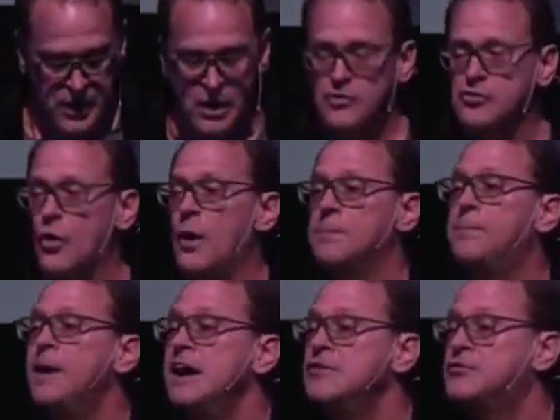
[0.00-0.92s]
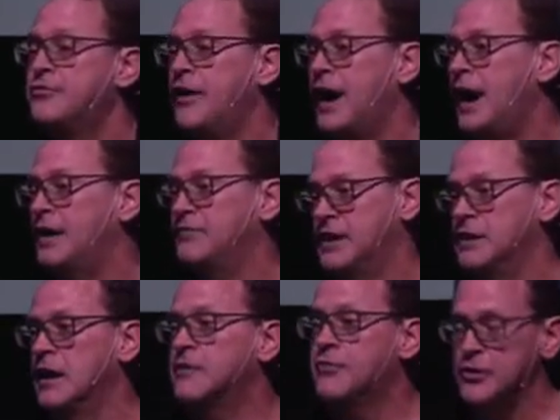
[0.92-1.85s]
So on page 5, I'd
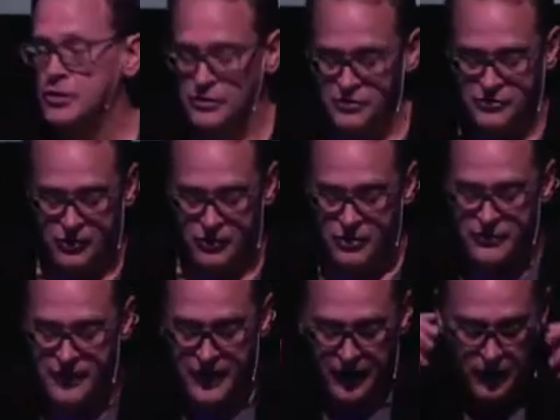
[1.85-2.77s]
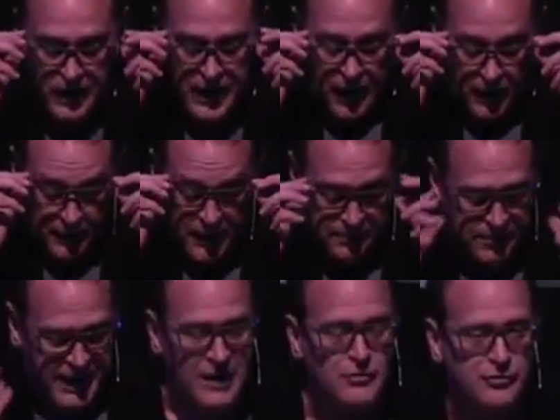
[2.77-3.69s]
like for you to turn there in
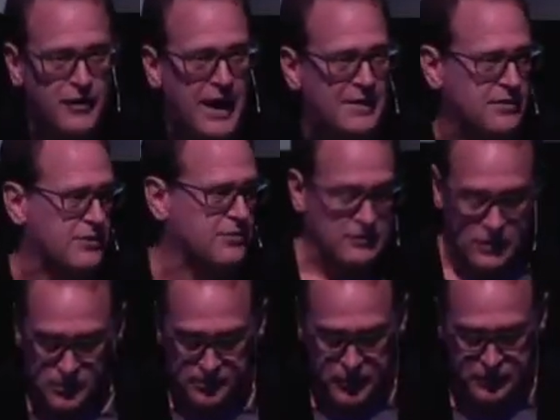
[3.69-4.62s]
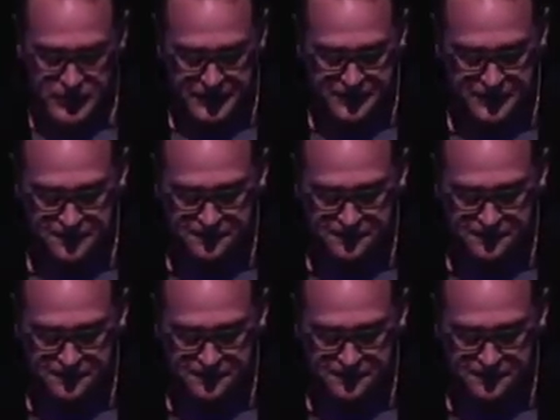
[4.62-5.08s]
page 5 of this little booklet.